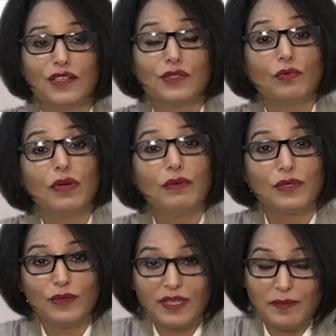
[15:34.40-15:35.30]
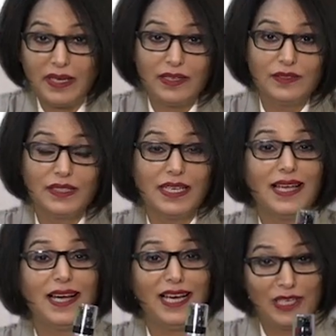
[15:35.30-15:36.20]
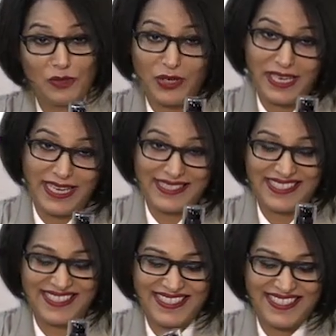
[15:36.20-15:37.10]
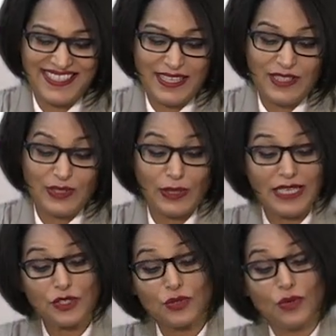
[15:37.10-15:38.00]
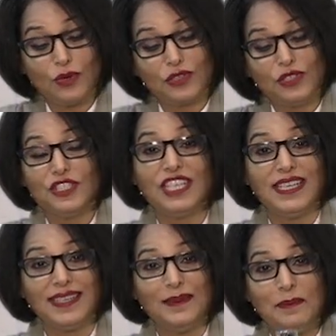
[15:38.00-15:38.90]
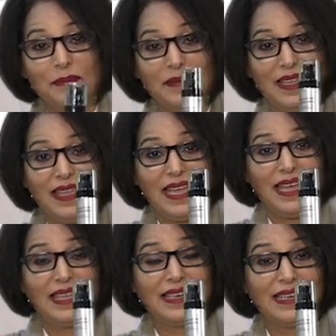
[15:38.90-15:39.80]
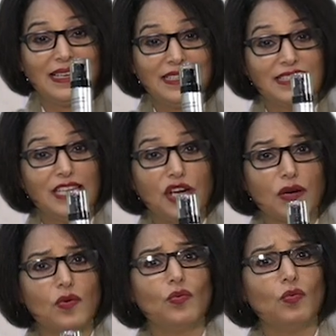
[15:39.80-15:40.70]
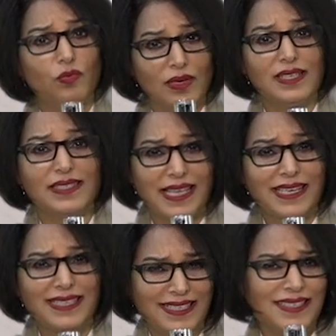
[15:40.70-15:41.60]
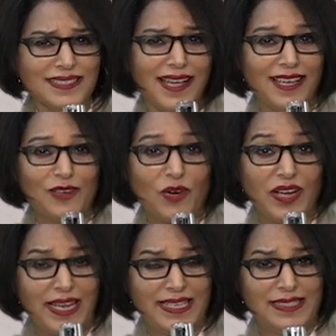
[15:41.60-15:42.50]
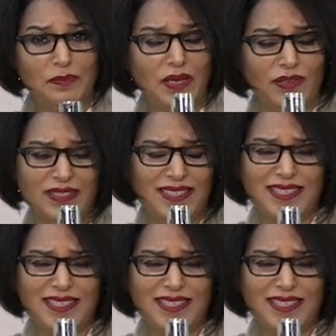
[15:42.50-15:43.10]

So we were talking about hyaluronic acid. So let's talk to Gina and let's hear what exactly is hyaluronic acid, because